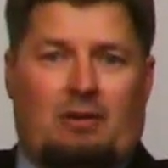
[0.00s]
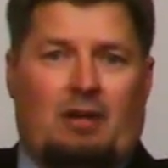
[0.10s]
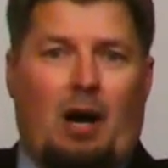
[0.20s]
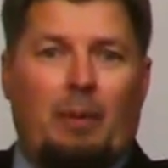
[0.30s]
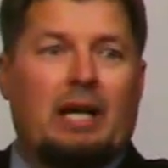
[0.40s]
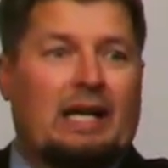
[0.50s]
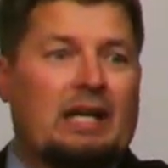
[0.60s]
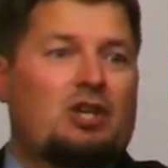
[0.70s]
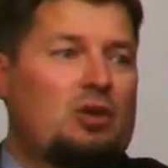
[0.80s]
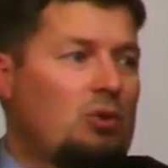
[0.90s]
I'm going to
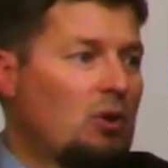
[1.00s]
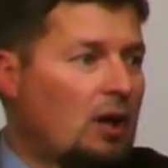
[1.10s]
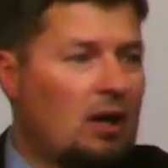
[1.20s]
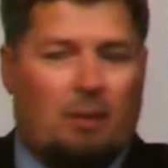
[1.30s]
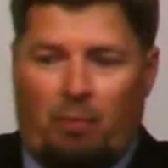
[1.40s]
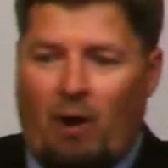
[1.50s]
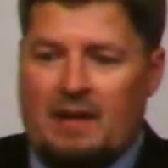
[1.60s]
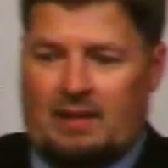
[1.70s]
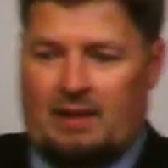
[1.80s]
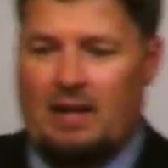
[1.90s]
get you a, a
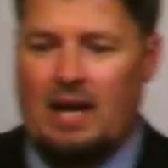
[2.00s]
present.